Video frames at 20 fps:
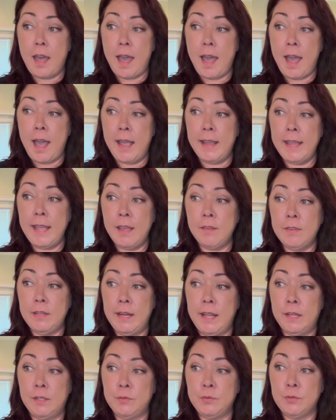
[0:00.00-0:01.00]
I haven't
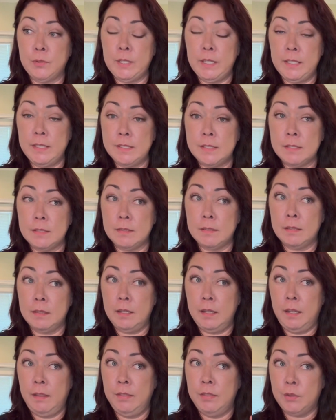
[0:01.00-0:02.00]
had a freeze
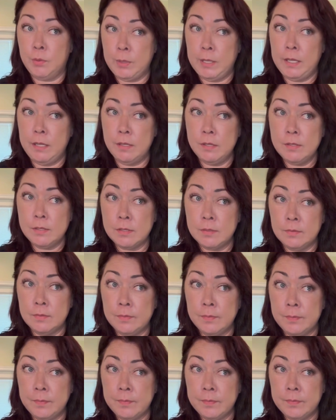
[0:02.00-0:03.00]
in 3 years,
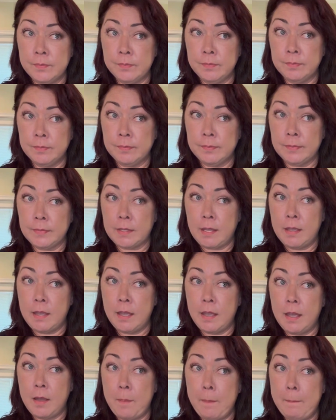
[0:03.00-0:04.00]

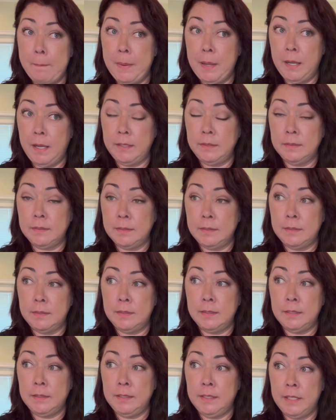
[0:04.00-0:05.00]
but
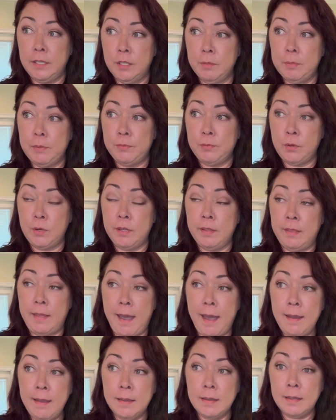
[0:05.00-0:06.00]
the year before
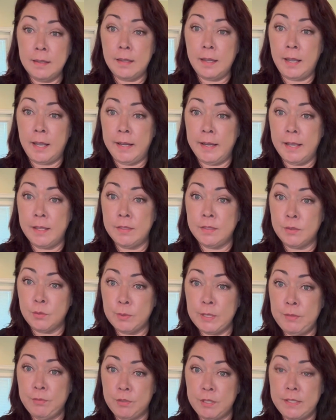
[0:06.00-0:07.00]
that, I had
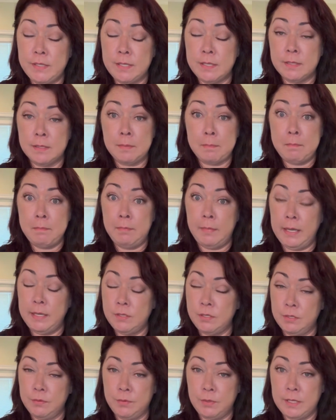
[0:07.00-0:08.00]
3 freezes,
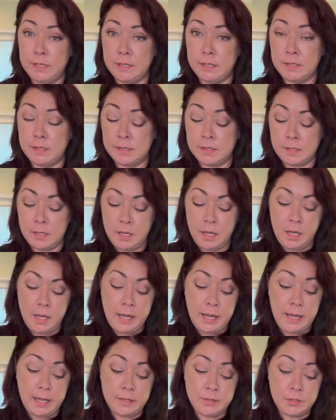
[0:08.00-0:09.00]
major freezes.
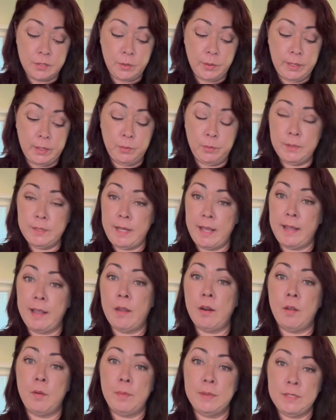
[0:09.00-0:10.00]
And so it would take
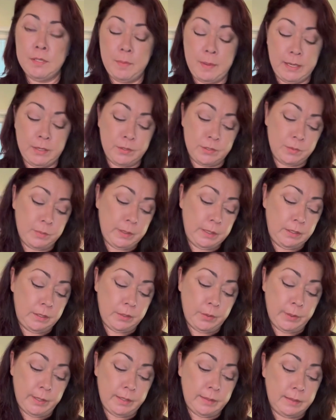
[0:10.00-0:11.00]
out all my tomatoes. But you
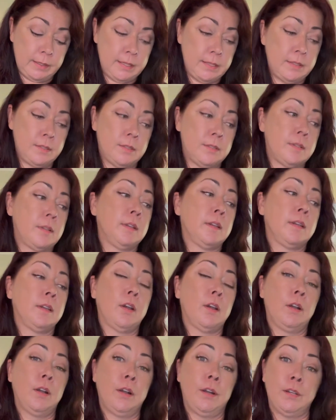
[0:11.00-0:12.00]
know what? These
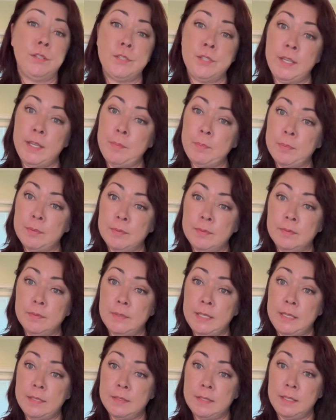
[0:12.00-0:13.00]
are cheap.
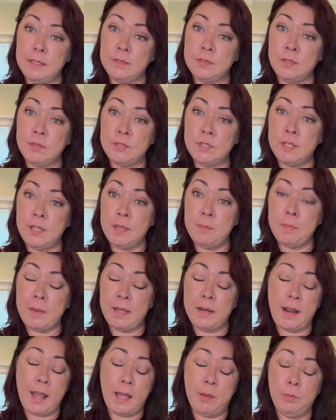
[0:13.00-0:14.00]
These seeds are cheap,
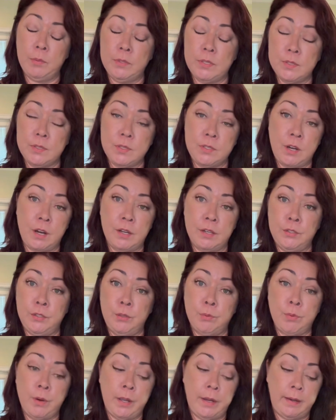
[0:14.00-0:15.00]
and I will just start a
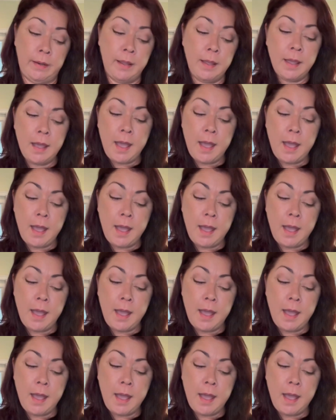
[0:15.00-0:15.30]
new run.